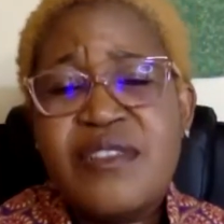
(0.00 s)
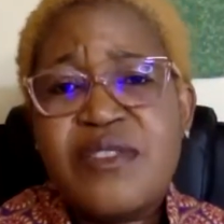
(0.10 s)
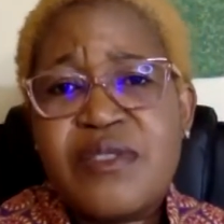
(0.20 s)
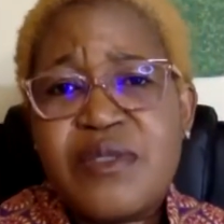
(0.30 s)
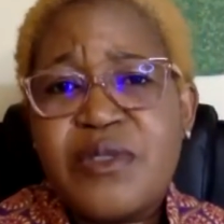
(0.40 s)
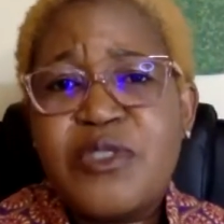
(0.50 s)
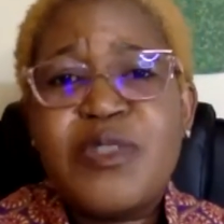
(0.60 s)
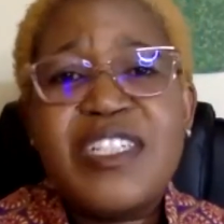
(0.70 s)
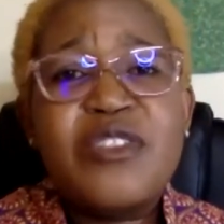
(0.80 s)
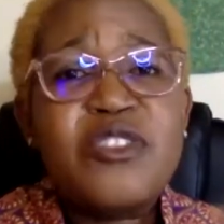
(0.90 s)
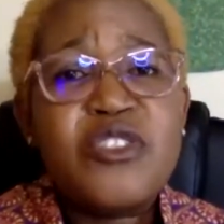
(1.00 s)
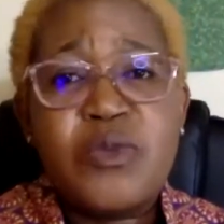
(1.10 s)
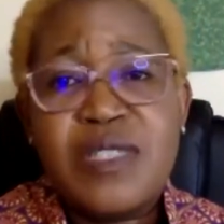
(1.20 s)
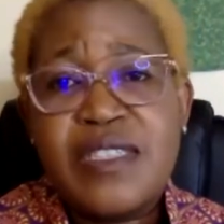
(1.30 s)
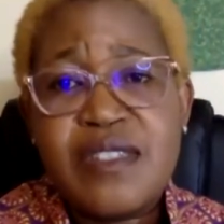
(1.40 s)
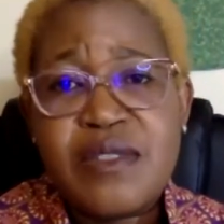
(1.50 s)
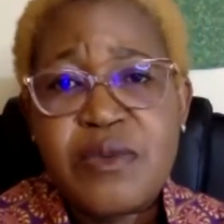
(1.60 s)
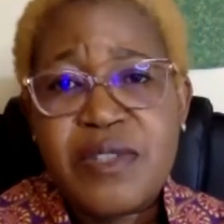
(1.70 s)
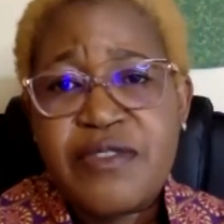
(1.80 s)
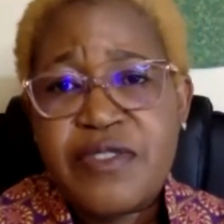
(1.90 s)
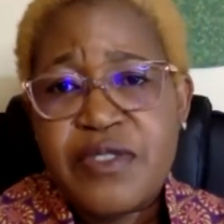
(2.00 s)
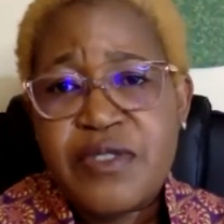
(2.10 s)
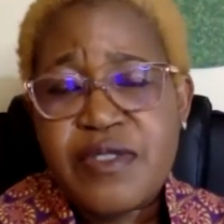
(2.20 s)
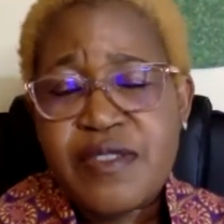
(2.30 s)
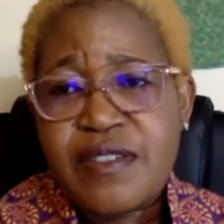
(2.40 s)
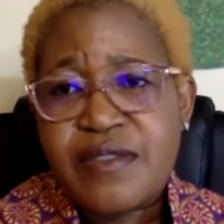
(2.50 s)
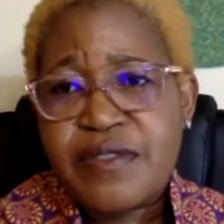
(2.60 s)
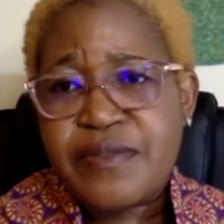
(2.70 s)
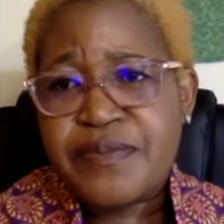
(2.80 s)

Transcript: So you are not doing this work for yourself.